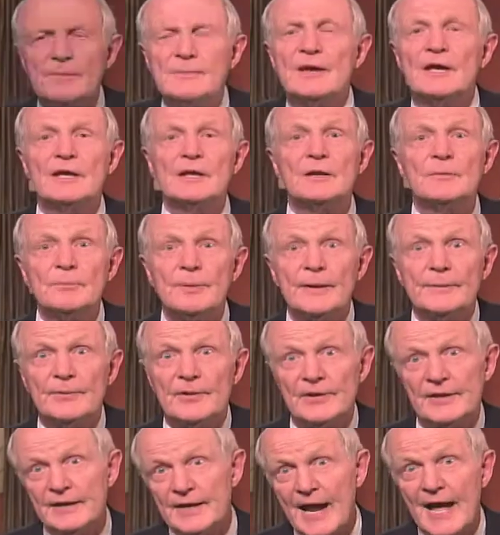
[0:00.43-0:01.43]
million
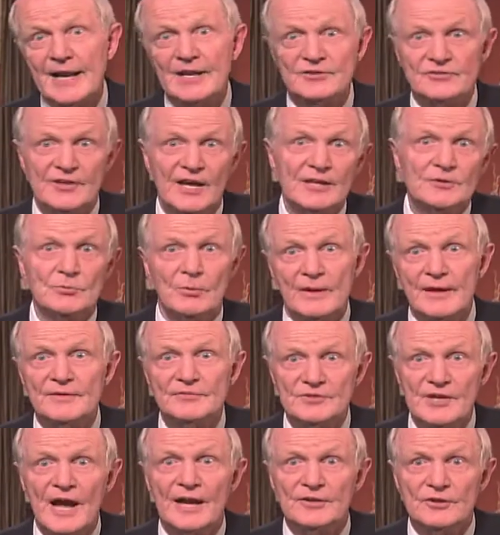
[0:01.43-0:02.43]
people in the United States will
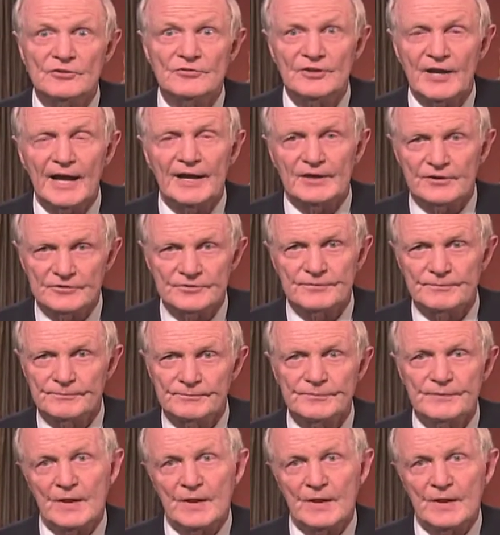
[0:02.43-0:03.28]
have sinusitis.